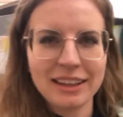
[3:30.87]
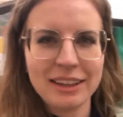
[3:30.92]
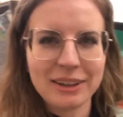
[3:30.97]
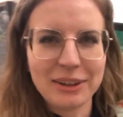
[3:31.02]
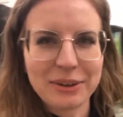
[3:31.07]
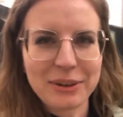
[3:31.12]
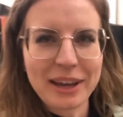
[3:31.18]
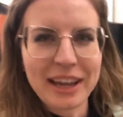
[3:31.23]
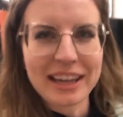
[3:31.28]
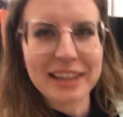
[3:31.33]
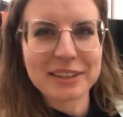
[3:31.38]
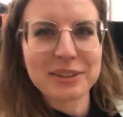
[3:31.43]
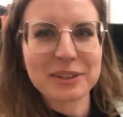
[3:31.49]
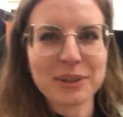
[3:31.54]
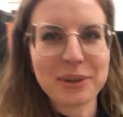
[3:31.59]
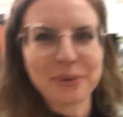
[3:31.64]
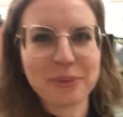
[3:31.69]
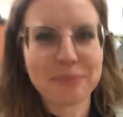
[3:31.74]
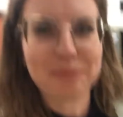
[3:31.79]
Okay,
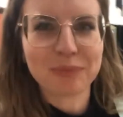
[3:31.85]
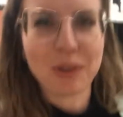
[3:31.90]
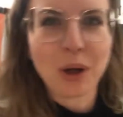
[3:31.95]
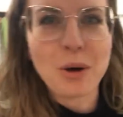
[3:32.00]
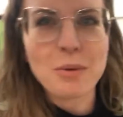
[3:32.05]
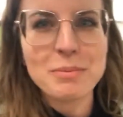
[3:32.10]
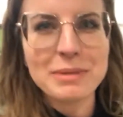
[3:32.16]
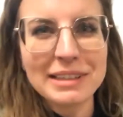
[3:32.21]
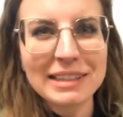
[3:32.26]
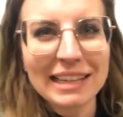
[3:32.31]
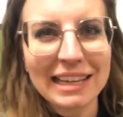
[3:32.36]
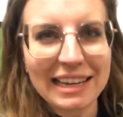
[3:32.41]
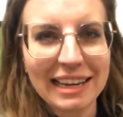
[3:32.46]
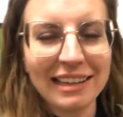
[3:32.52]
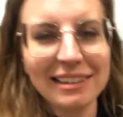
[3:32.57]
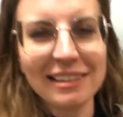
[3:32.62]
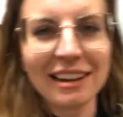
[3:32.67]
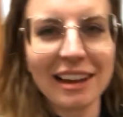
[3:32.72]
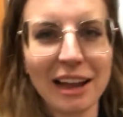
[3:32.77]
so hope is
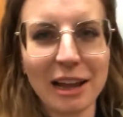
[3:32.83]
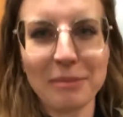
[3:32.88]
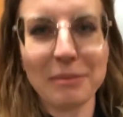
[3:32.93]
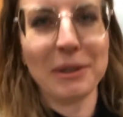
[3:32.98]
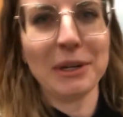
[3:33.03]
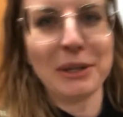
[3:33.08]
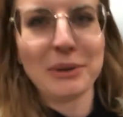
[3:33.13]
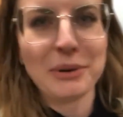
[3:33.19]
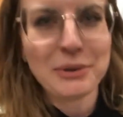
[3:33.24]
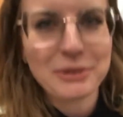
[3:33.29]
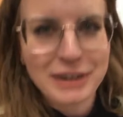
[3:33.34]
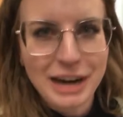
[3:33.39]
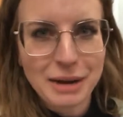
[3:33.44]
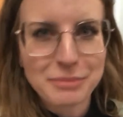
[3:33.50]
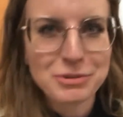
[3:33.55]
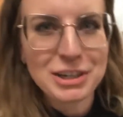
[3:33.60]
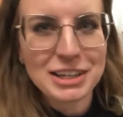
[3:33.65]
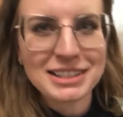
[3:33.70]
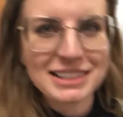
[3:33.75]
hidden. I'm gonna go grab
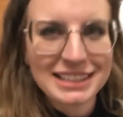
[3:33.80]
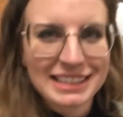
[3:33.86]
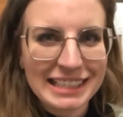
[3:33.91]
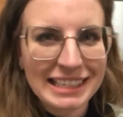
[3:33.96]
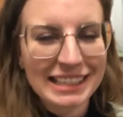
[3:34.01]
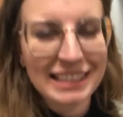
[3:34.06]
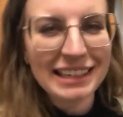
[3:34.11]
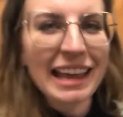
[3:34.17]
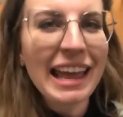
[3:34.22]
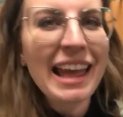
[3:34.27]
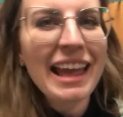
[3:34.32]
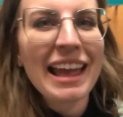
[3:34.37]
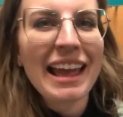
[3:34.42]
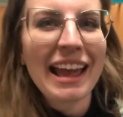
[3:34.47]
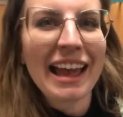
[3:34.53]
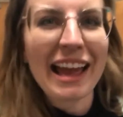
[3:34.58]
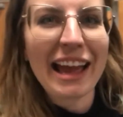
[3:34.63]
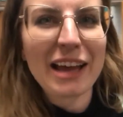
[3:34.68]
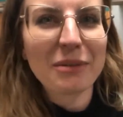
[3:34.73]
Justine
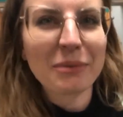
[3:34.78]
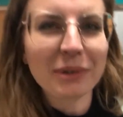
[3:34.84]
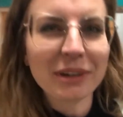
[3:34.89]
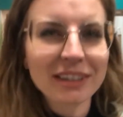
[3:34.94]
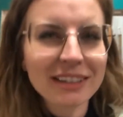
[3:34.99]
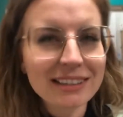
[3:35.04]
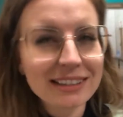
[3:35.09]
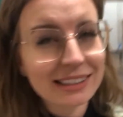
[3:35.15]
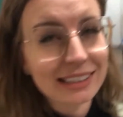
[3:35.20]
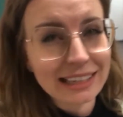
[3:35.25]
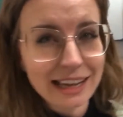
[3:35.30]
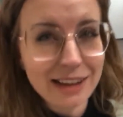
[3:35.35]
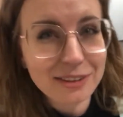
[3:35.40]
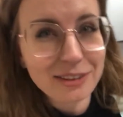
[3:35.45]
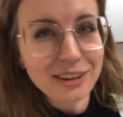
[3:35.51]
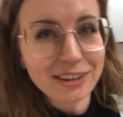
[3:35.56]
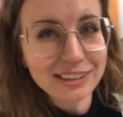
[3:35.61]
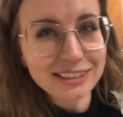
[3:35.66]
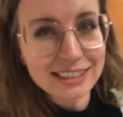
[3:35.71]
and we're gonna see how
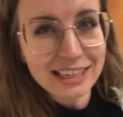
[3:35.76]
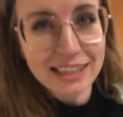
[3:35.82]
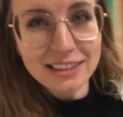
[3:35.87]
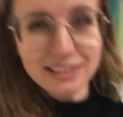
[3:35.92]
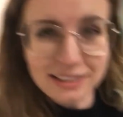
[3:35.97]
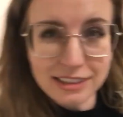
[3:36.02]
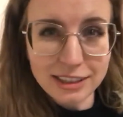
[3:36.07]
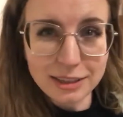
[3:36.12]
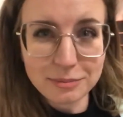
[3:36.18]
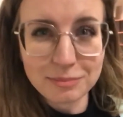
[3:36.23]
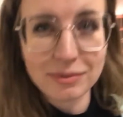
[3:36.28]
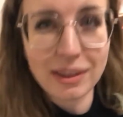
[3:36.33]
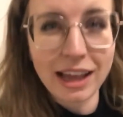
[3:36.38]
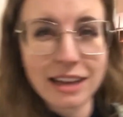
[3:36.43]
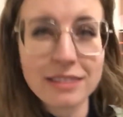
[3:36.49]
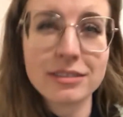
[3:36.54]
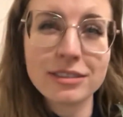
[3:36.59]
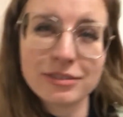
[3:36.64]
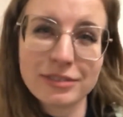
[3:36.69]
long it takes her. I
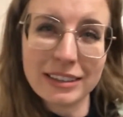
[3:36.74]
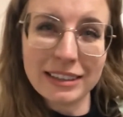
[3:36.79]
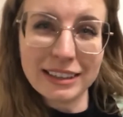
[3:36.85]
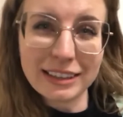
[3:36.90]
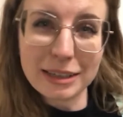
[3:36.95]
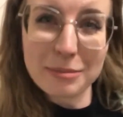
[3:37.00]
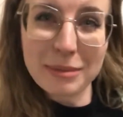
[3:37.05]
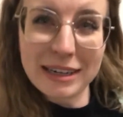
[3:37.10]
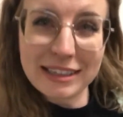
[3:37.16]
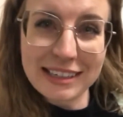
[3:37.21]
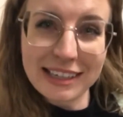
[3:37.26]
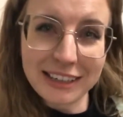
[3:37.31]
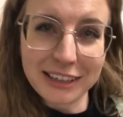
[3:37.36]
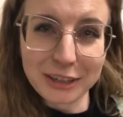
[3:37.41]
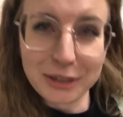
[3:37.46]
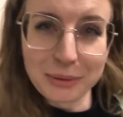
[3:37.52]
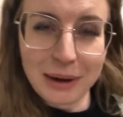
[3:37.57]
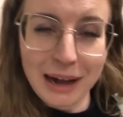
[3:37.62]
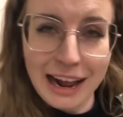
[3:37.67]
have a feeling it might take
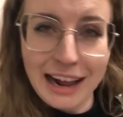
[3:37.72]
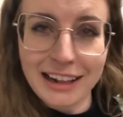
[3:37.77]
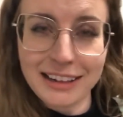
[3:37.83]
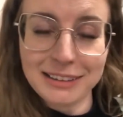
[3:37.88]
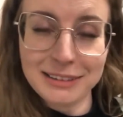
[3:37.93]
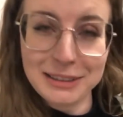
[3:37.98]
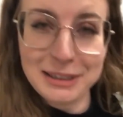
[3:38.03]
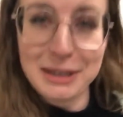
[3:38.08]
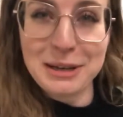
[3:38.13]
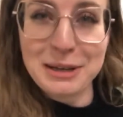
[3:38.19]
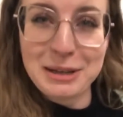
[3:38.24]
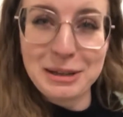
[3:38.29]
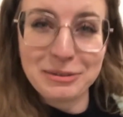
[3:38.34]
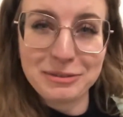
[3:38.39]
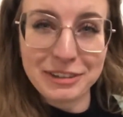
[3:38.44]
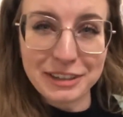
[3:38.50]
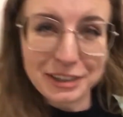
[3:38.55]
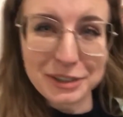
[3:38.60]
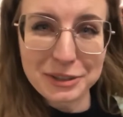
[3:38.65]
her a while.
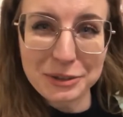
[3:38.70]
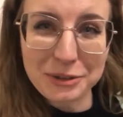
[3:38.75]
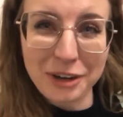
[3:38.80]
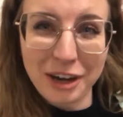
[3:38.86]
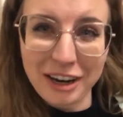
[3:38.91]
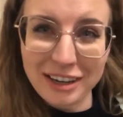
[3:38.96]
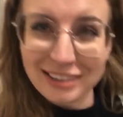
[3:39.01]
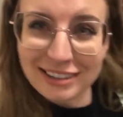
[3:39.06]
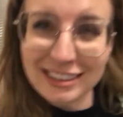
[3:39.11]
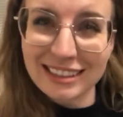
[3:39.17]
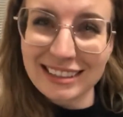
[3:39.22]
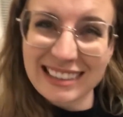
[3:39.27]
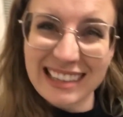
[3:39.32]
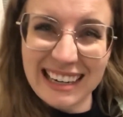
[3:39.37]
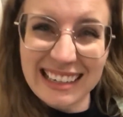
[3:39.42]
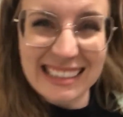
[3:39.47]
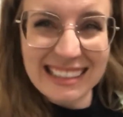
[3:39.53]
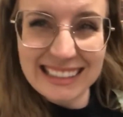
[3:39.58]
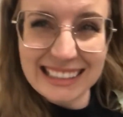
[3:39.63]
Fingers crossed, it's
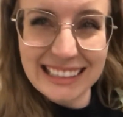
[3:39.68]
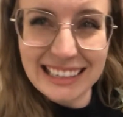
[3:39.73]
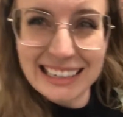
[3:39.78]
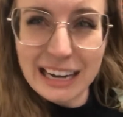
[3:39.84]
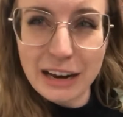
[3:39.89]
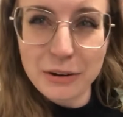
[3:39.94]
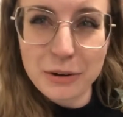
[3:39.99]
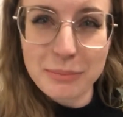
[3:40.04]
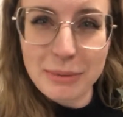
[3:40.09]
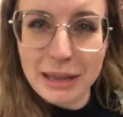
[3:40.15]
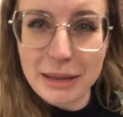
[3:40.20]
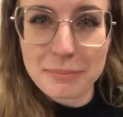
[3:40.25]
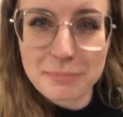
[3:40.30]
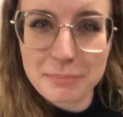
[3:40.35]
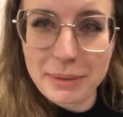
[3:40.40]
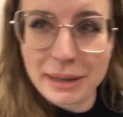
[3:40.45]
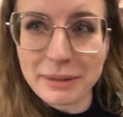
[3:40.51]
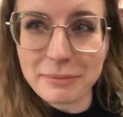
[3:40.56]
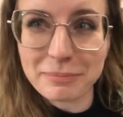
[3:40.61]
kind of sticking out a bit,
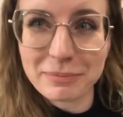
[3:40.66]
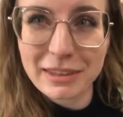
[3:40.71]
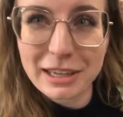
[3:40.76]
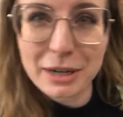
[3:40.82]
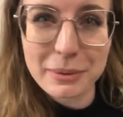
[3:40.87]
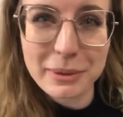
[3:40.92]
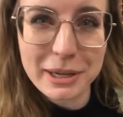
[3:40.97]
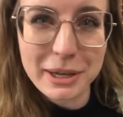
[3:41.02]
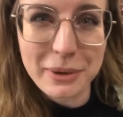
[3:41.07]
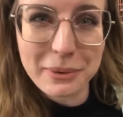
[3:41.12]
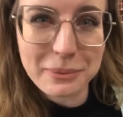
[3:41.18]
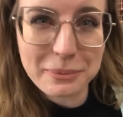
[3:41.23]
but here we go.